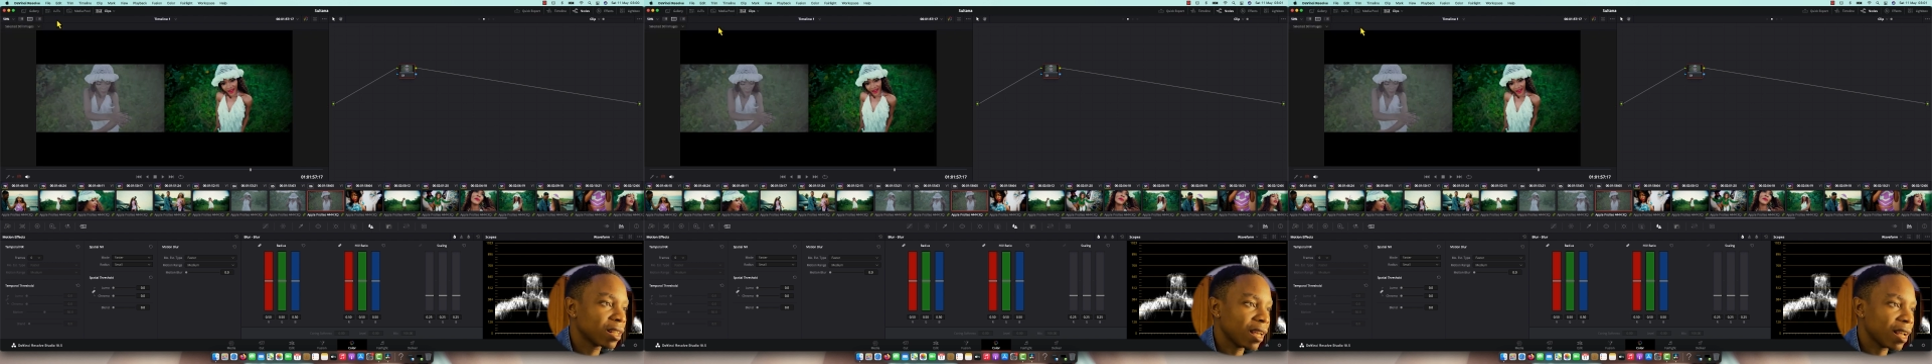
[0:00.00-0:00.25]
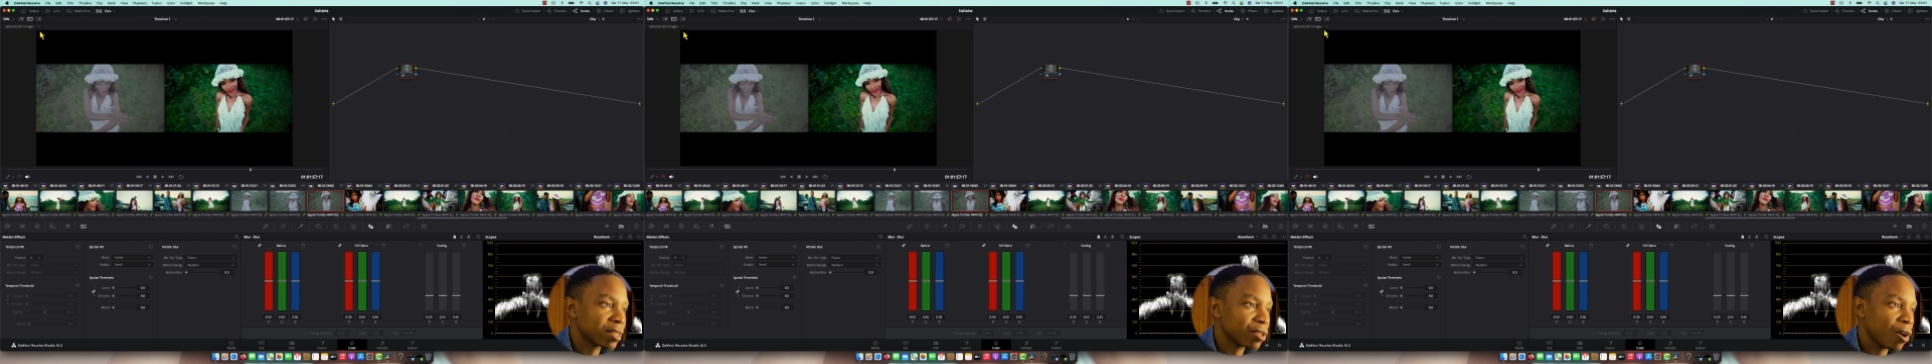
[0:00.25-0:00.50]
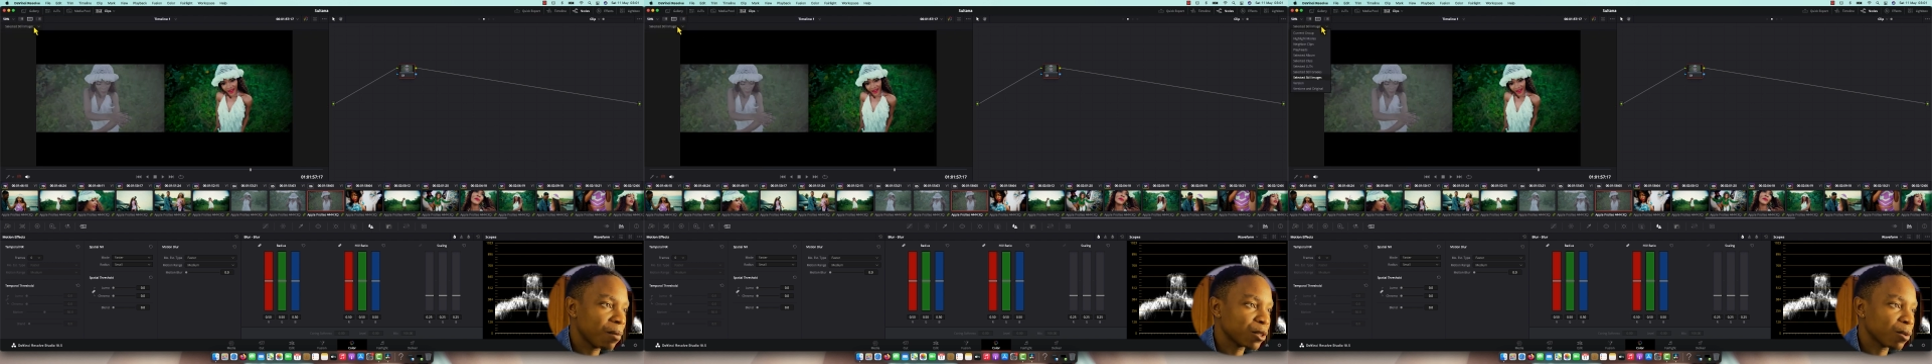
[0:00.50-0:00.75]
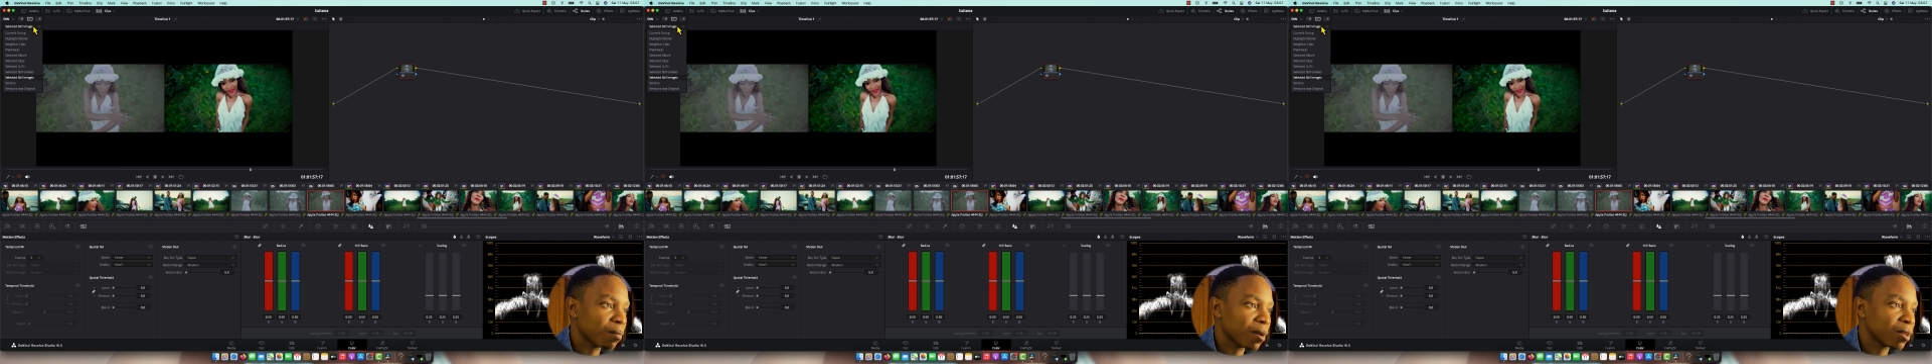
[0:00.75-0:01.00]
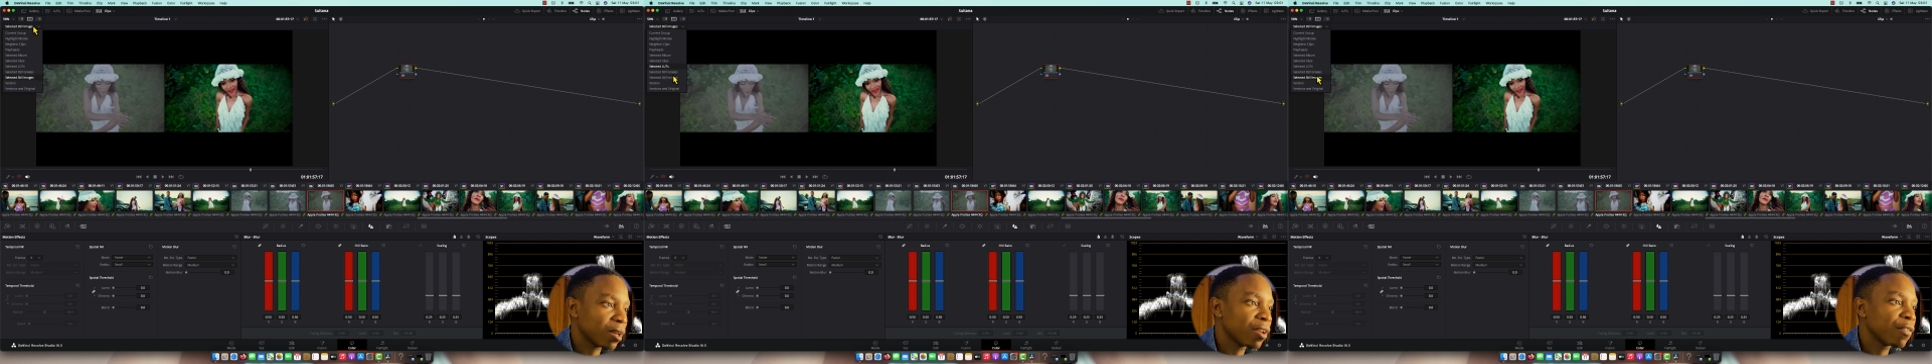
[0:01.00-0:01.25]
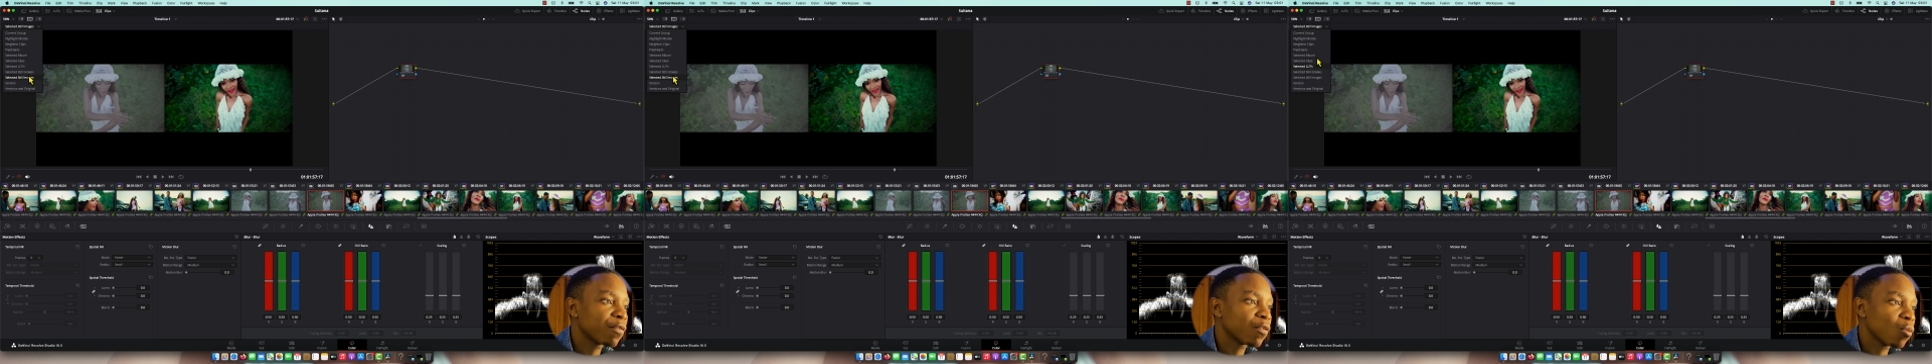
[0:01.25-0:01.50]
that option but
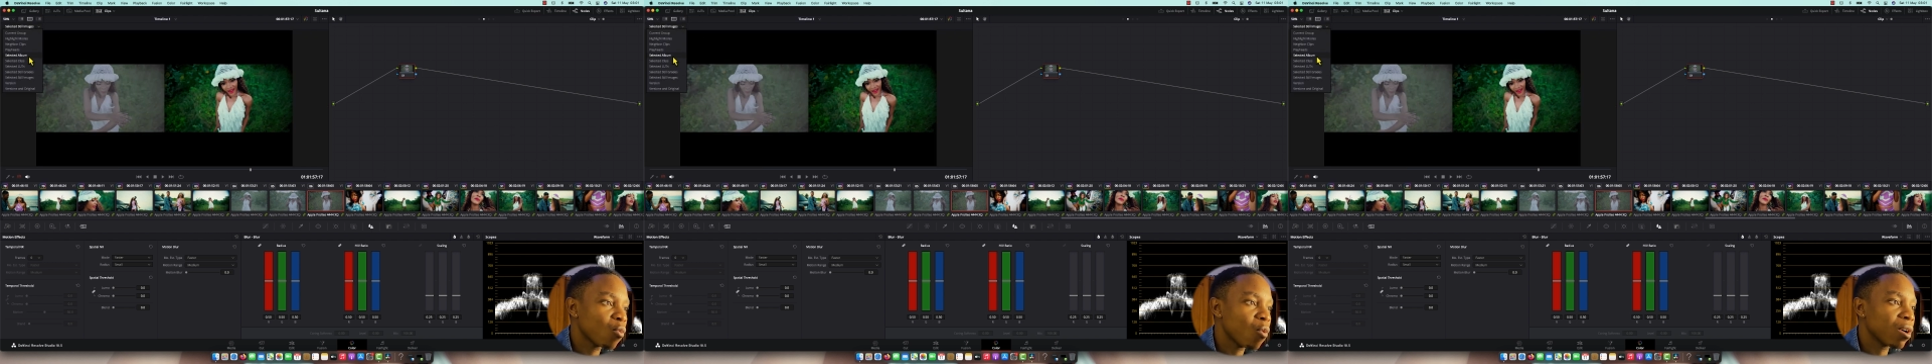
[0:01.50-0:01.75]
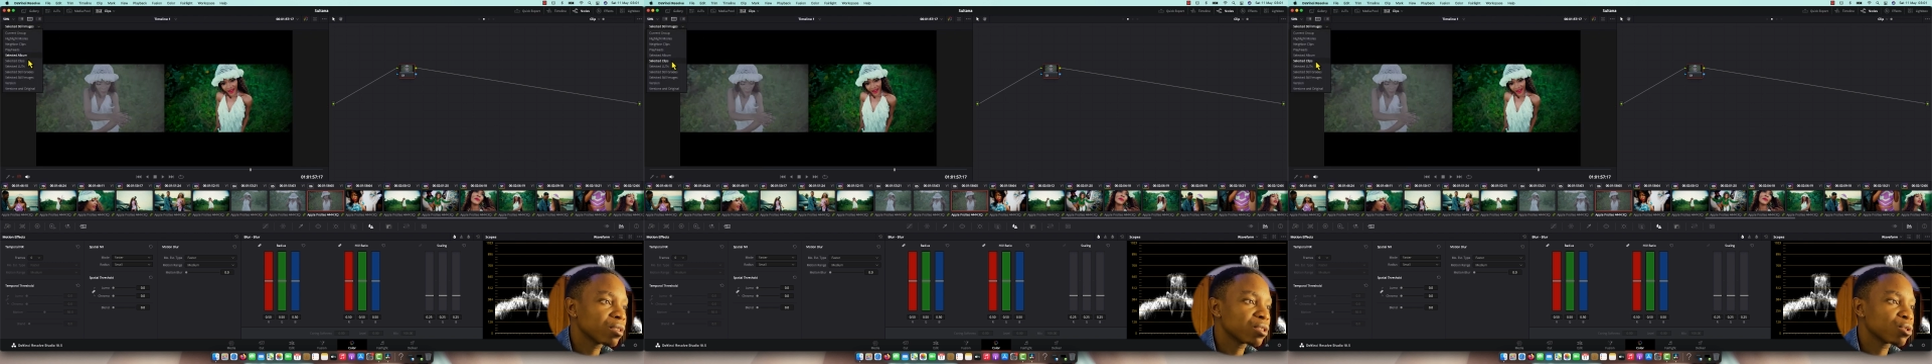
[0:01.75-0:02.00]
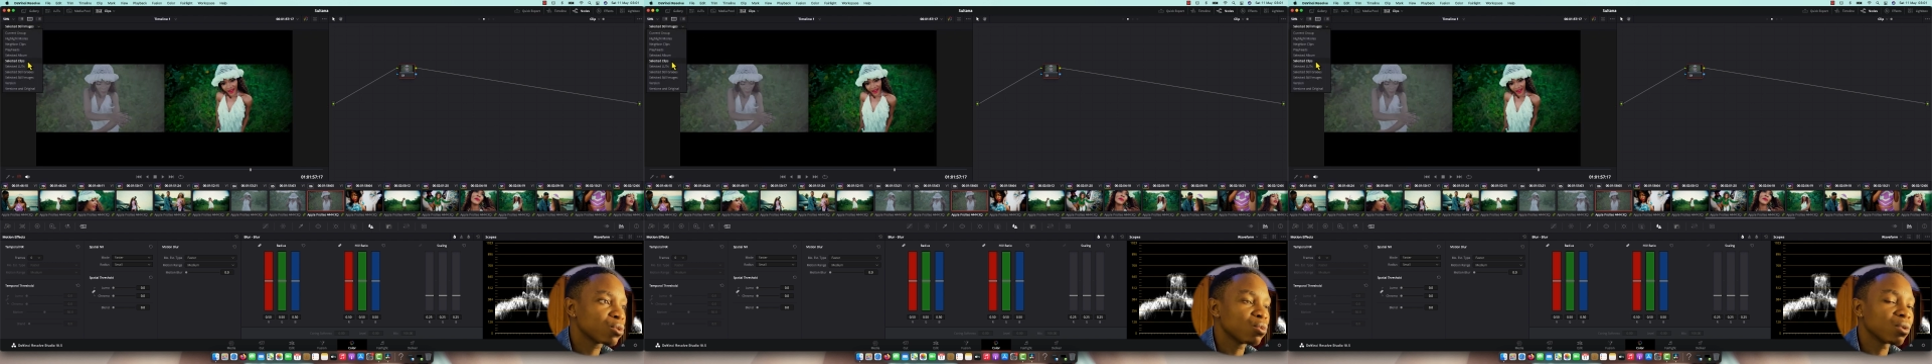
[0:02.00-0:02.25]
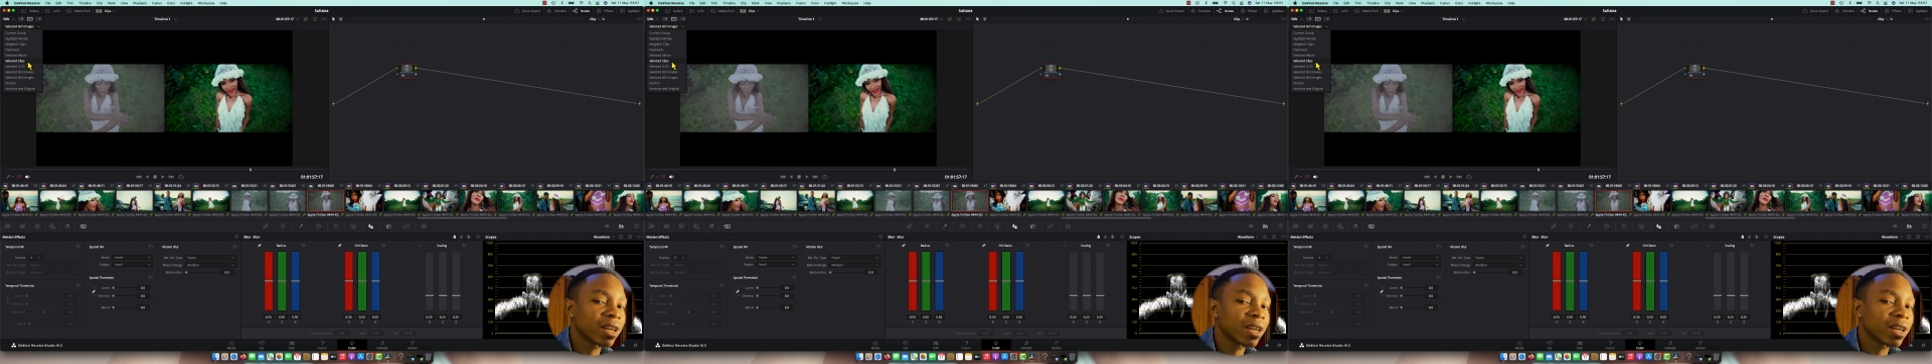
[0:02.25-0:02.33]
if you want to